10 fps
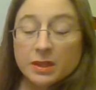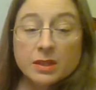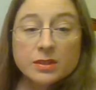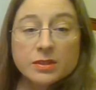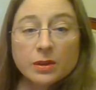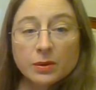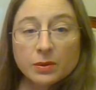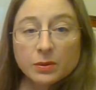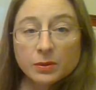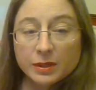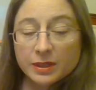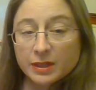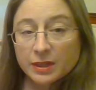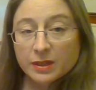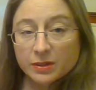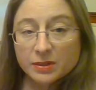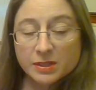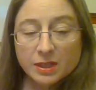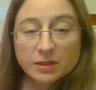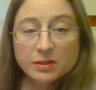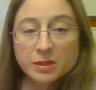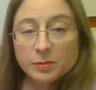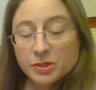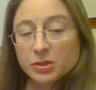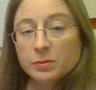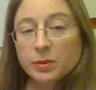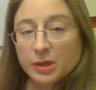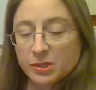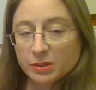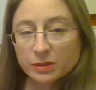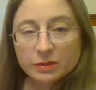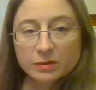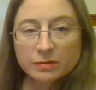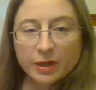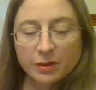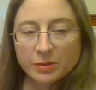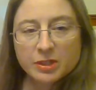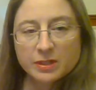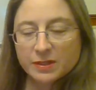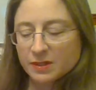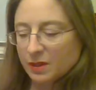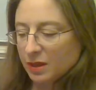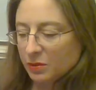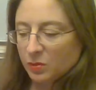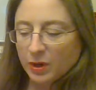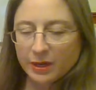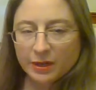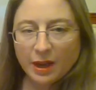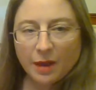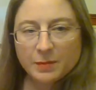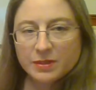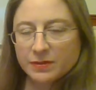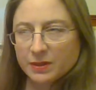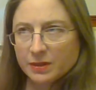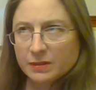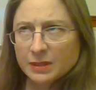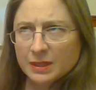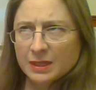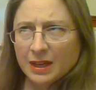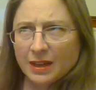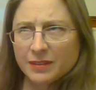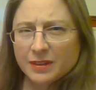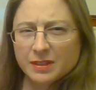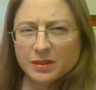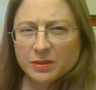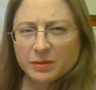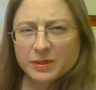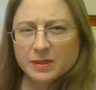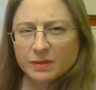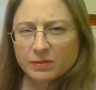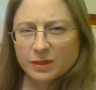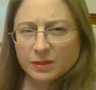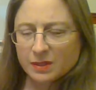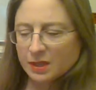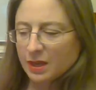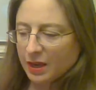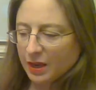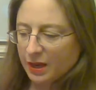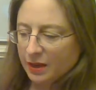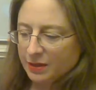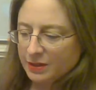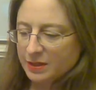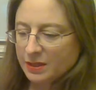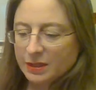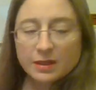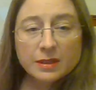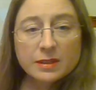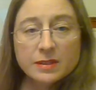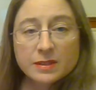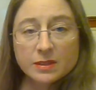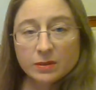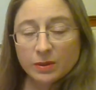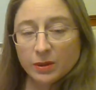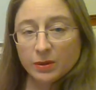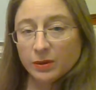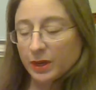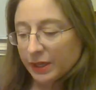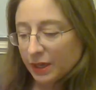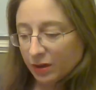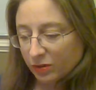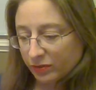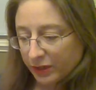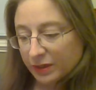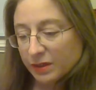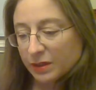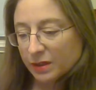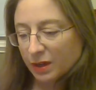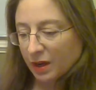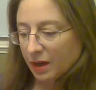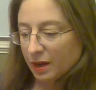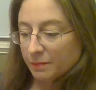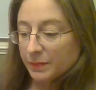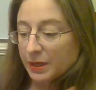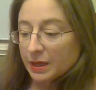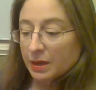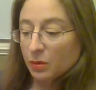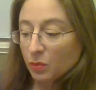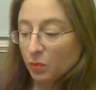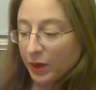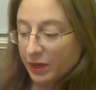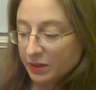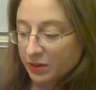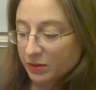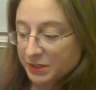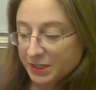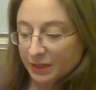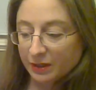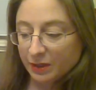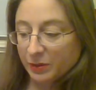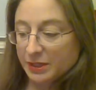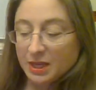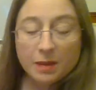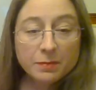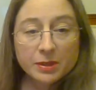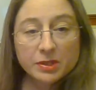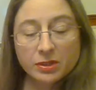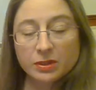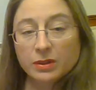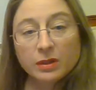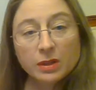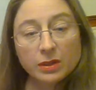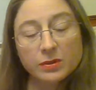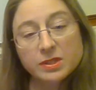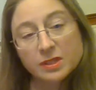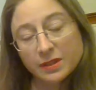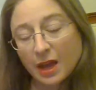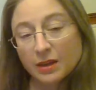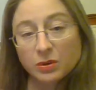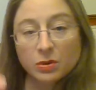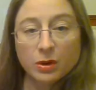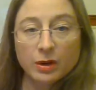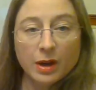So near standard temperature and pressure, right, which is 1 atmosphere, I think, to 3 sig figs and 0 Kelvin. When you're dealing with temperature, close to that or